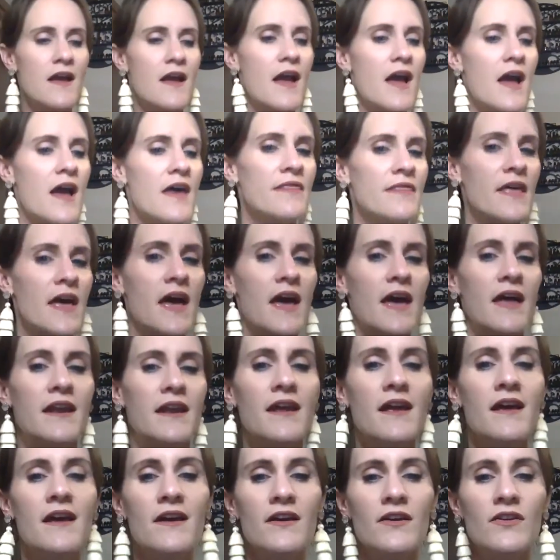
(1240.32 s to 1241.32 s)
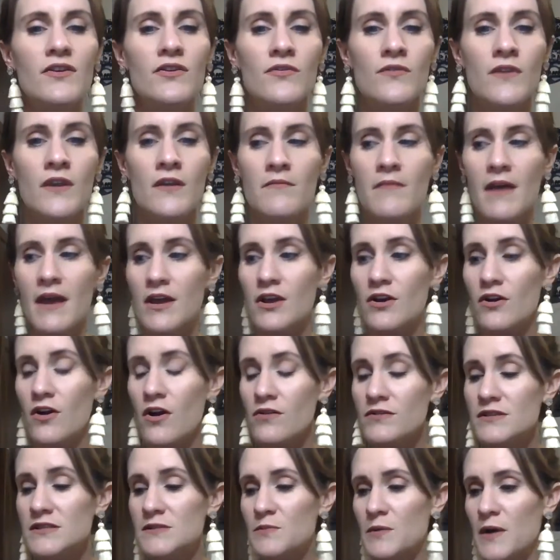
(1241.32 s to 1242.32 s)
And then you can make your
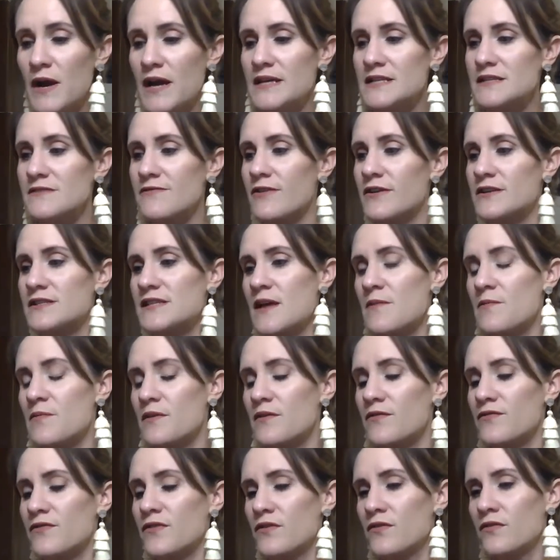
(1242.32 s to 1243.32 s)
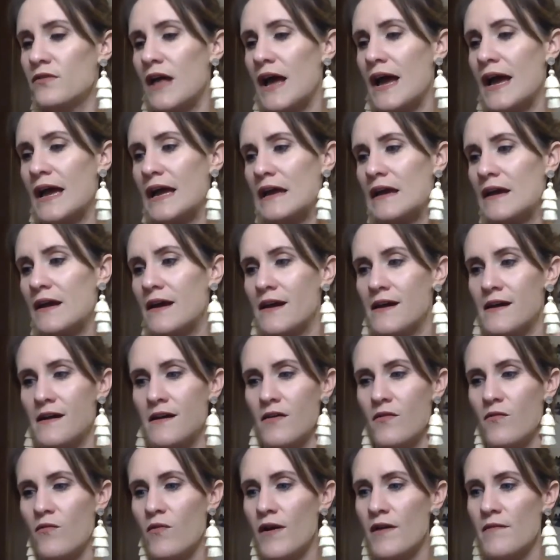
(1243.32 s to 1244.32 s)
own sprays. For example, if you
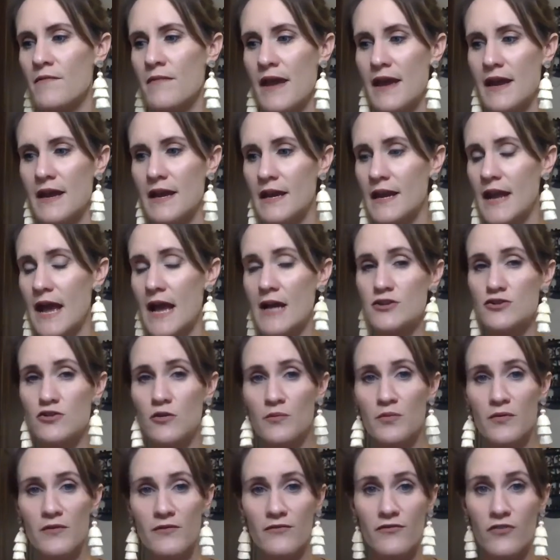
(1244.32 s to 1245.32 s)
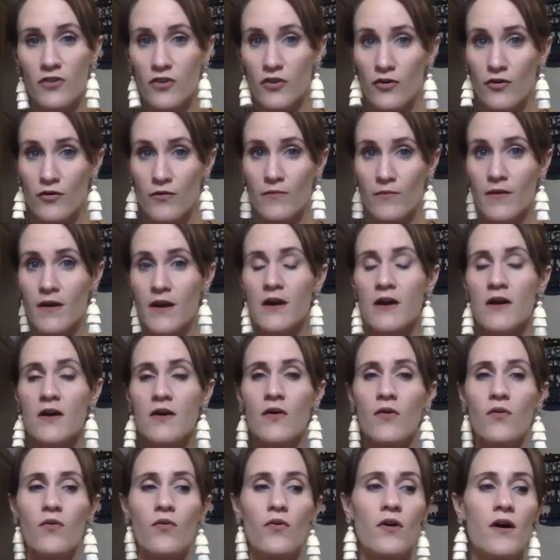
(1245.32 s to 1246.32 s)
want to make a natural perfume
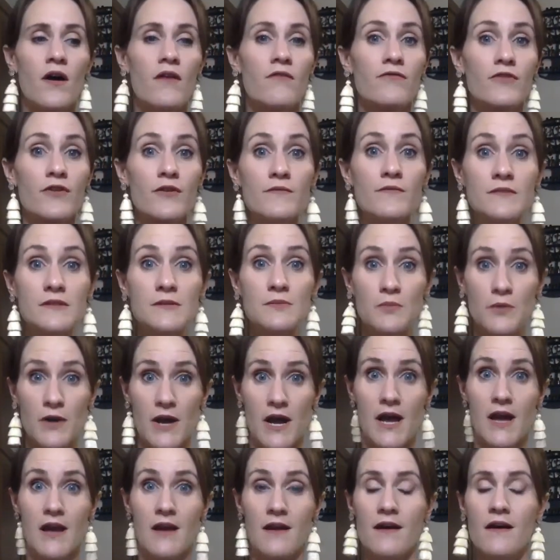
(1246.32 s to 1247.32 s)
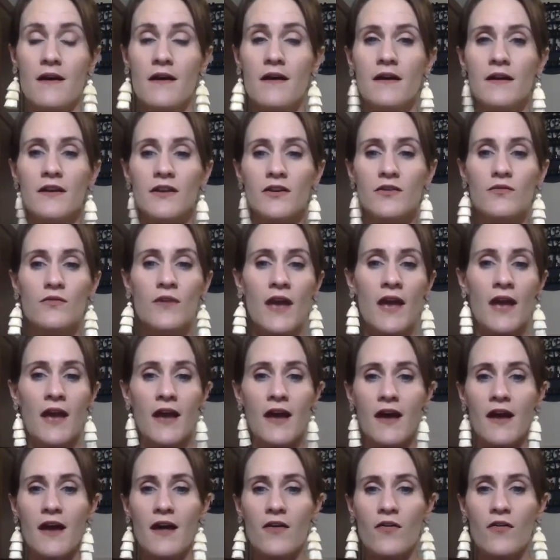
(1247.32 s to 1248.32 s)
or a room spray, you
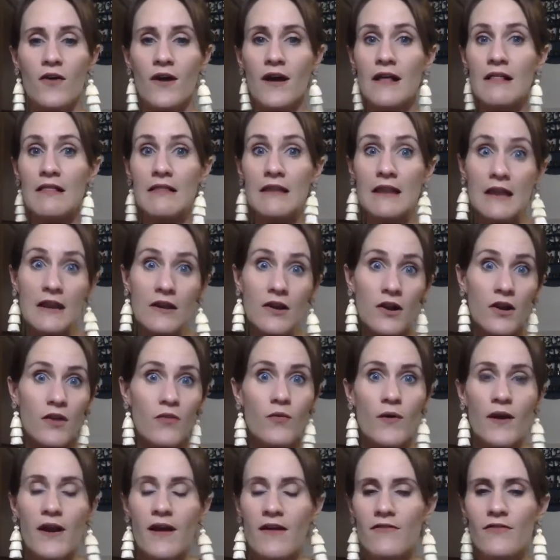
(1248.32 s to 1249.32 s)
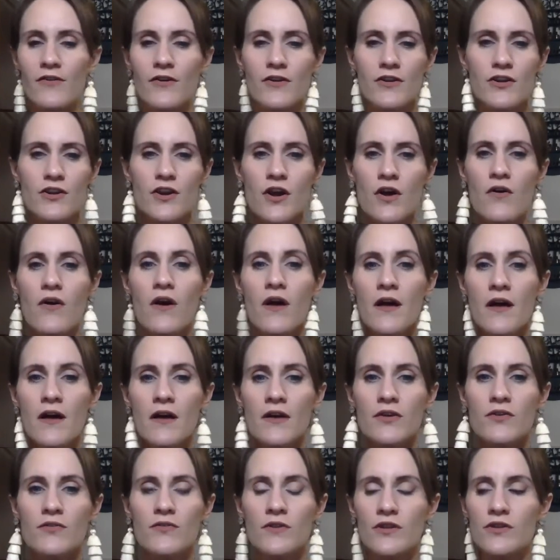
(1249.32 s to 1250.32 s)
can, or a cleaner, whatever, you know,
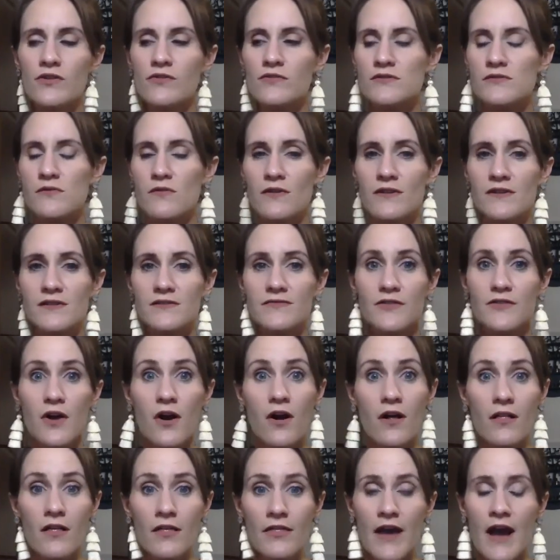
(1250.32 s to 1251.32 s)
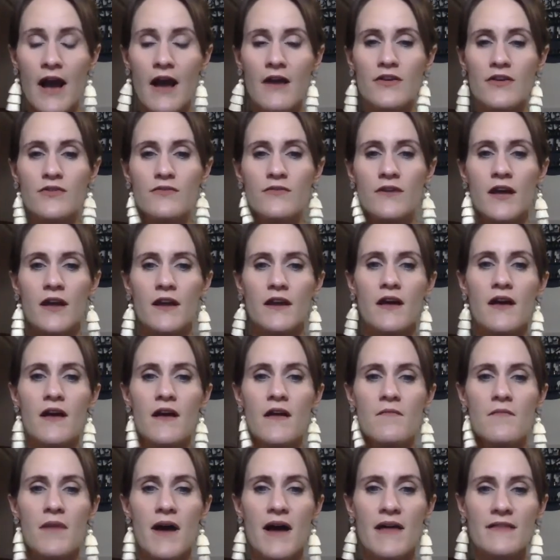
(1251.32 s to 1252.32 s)
you can use oils for all of that. You can
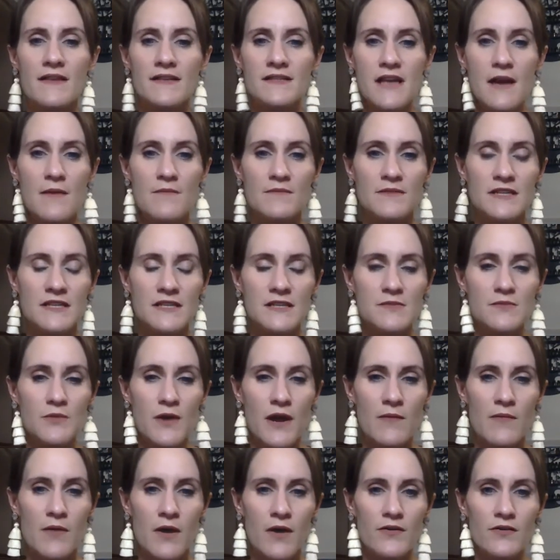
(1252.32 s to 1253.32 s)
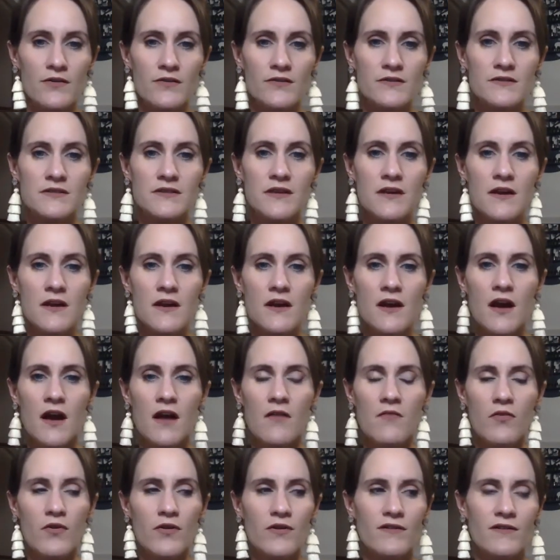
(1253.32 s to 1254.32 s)
buy these empty spray bottles,
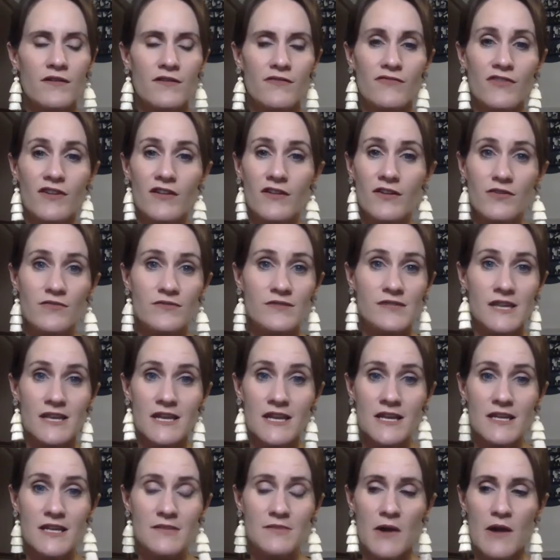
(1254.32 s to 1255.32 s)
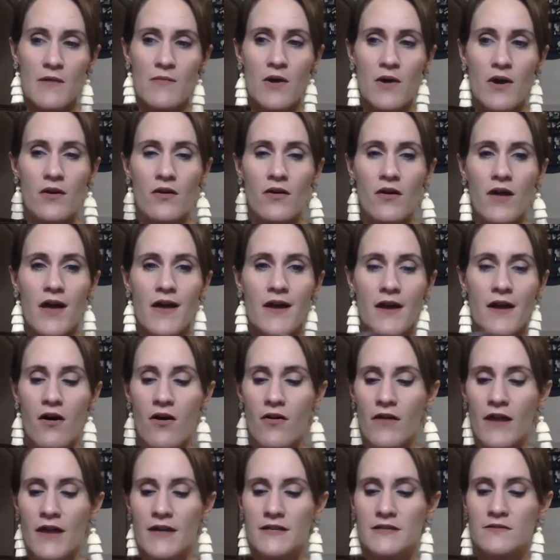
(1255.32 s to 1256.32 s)
or you can really use any spray bottle. And
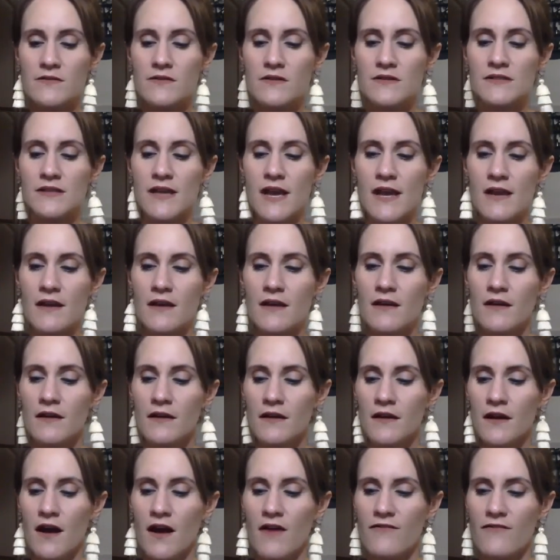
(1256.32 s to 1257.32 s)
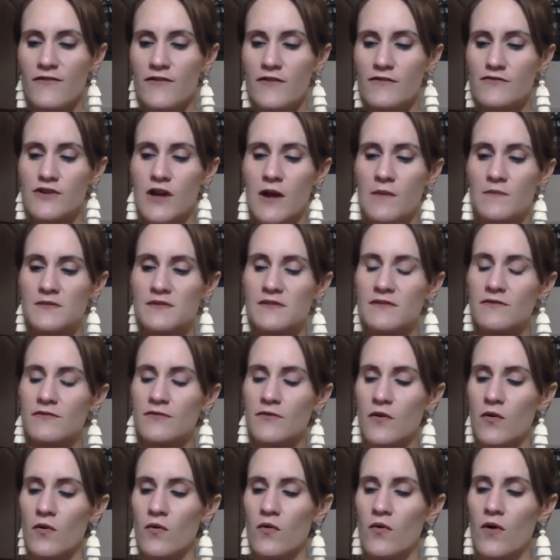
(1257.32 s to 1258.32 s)
all I do is like a few drops of
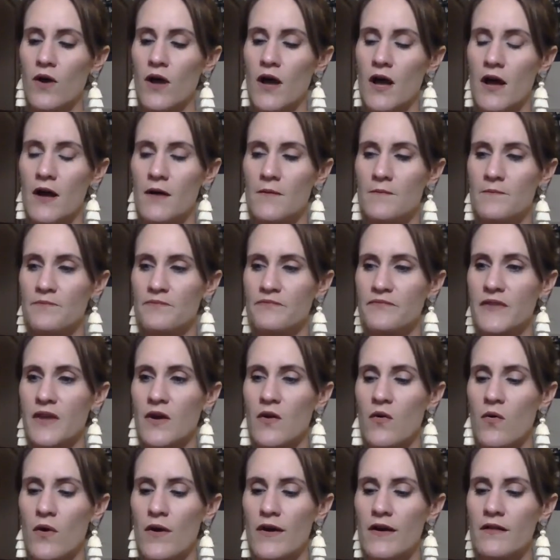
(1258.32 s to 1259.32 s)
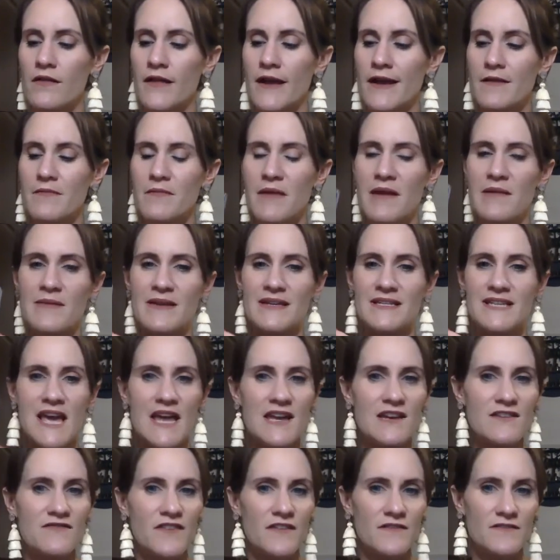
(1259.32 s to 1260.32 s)
oil, like maybe 10
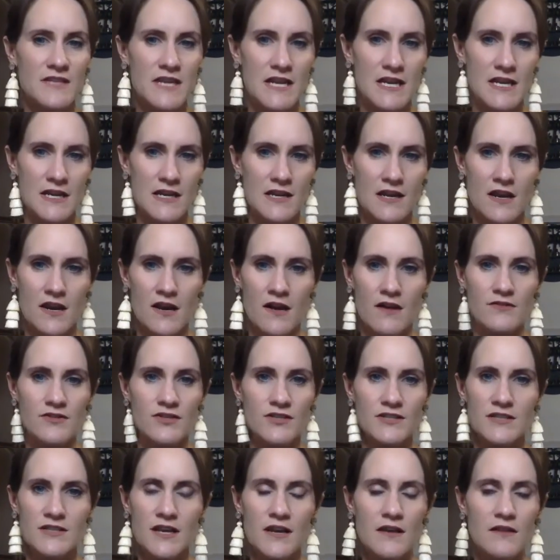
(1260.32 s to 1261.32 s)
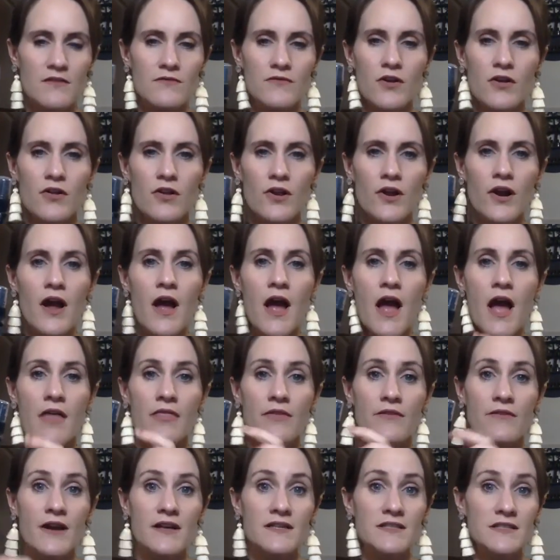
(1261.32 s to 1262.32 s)
to 15 in here, just like in the roller, and
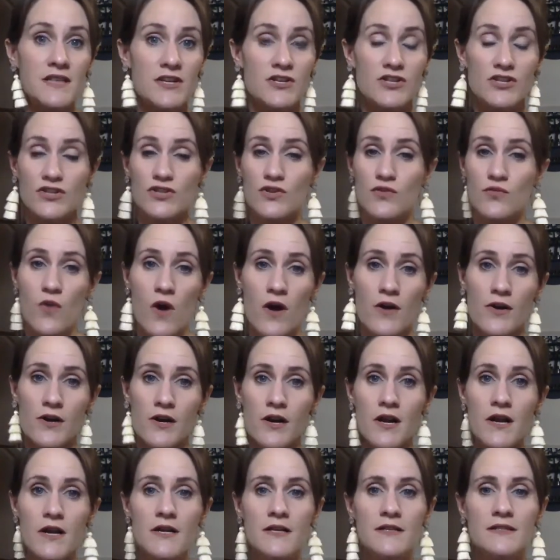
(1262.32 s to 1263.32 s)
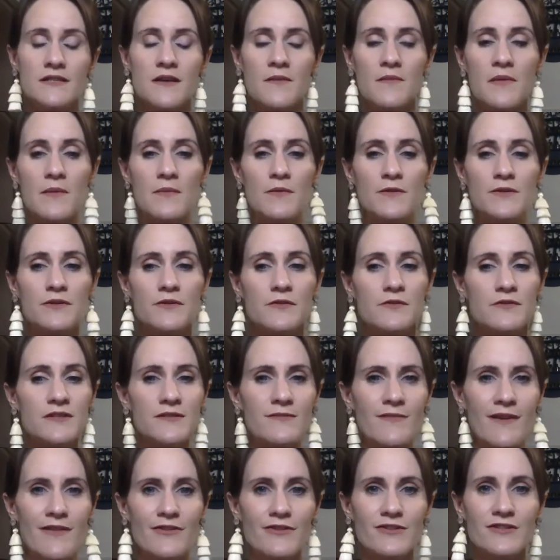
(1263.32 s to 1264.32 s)
the rest I just do water. Some people do some other